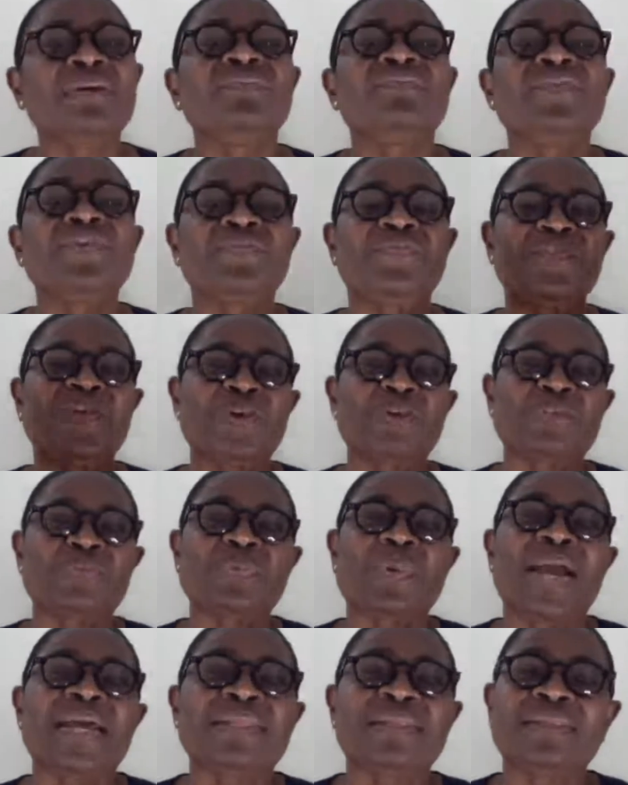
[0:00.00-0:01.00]
the first
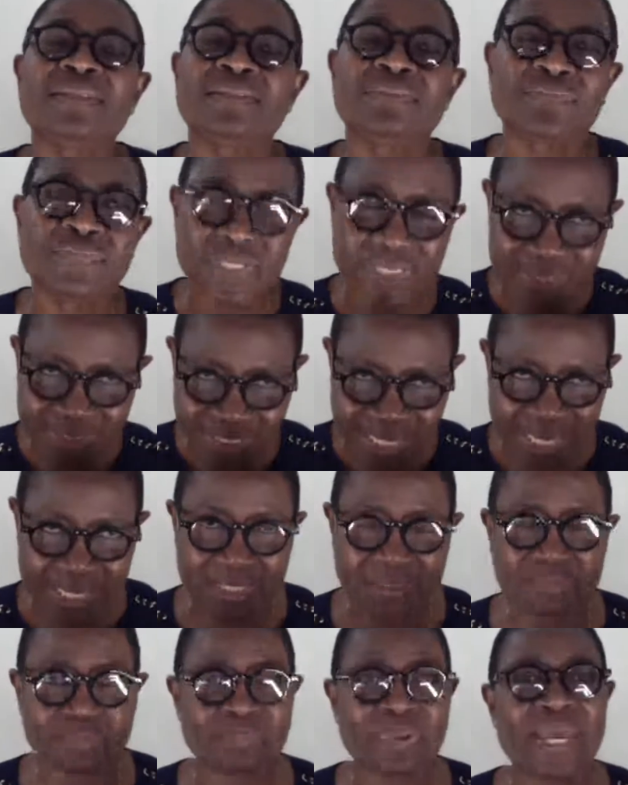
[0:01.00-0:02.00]
one, the
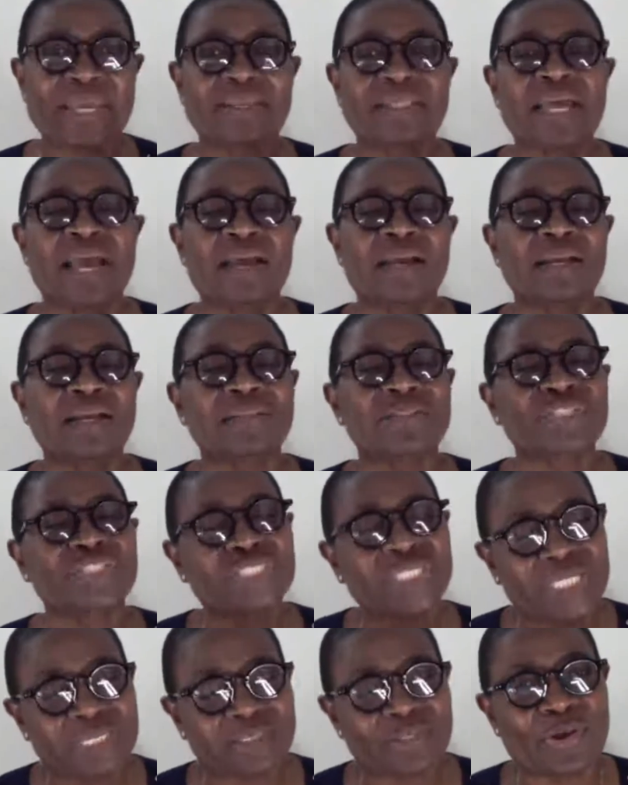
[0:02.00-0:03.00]
second bed
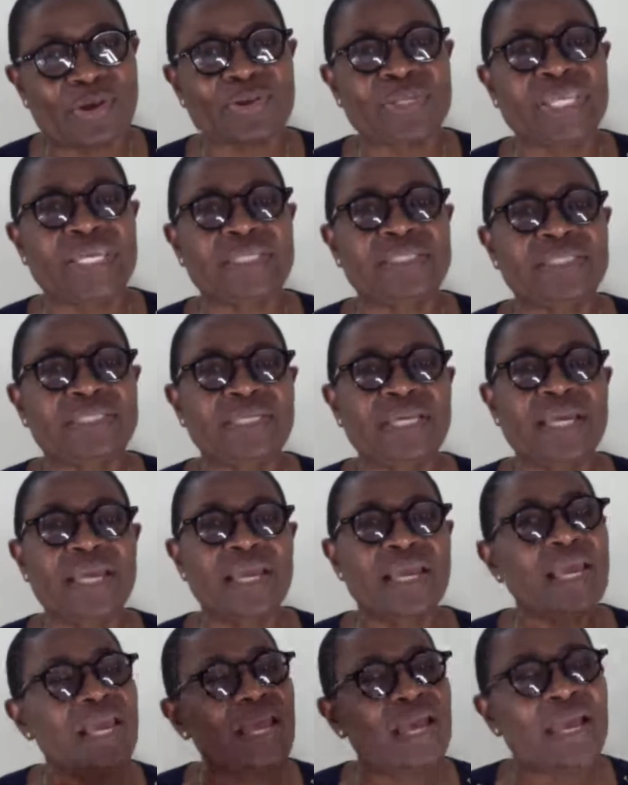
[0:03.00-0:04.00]
sheet on it,
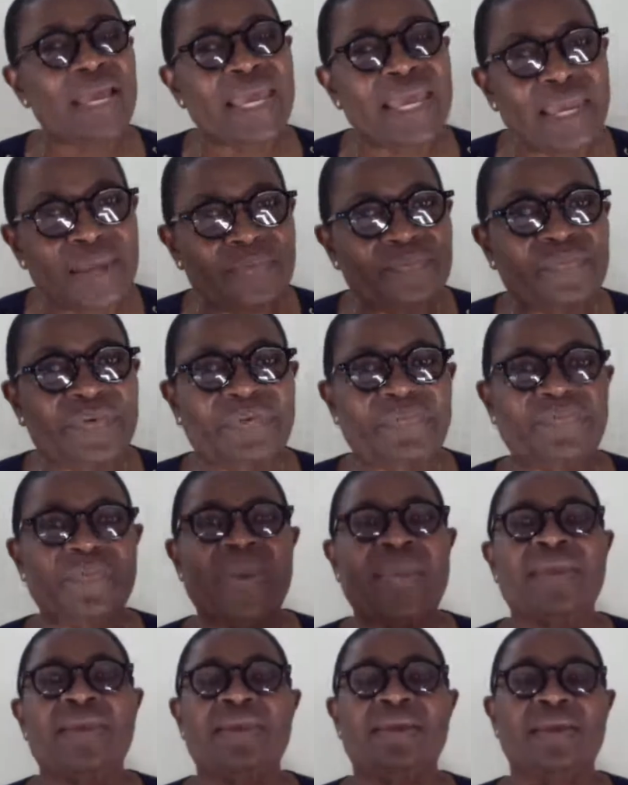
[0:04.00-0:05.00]

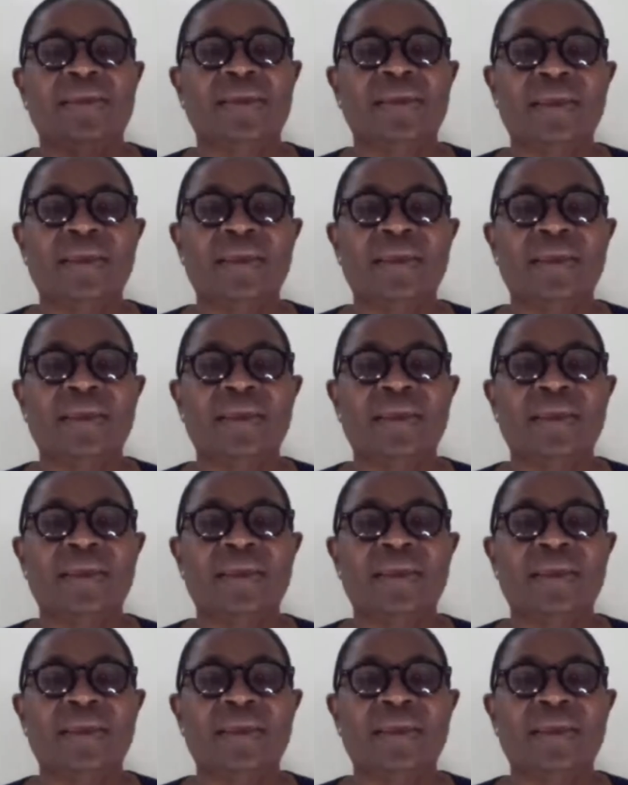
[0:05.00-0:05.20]
everything.